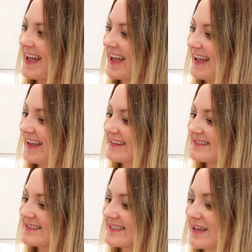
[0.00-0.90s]

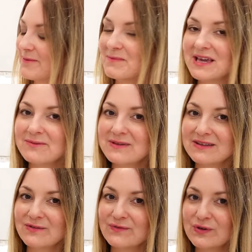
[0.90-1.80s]
And yeah, maybe in
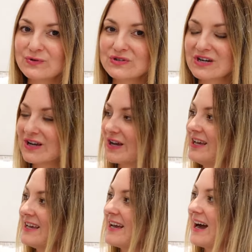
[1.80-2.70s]
the future,
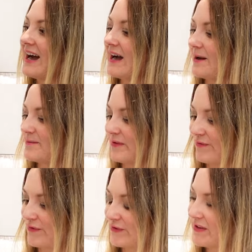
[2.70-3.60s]
but
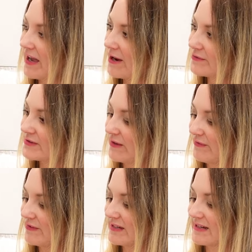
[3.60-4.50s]
for now,
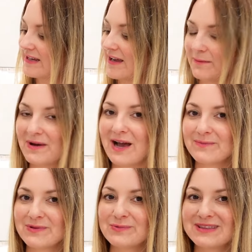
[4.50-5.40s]
definitely I'm
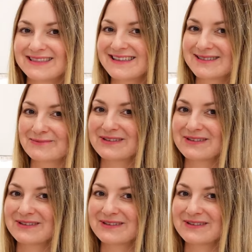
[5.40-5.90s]
happy with this